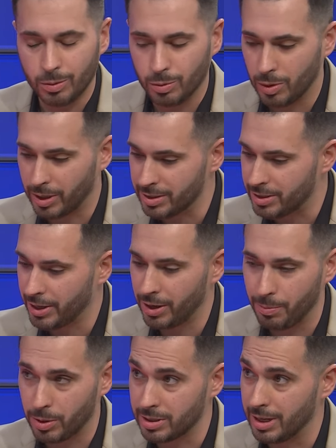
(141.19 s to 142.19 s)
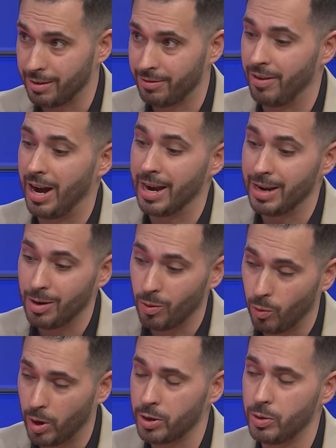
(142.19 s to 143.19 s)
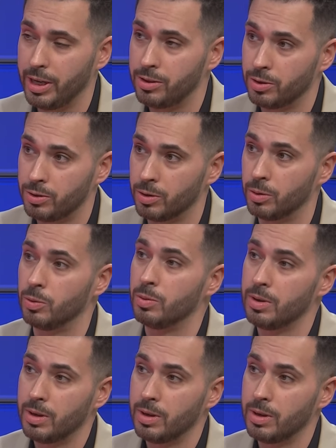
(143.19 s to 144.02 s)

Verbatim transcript: will continue to personify what you need to do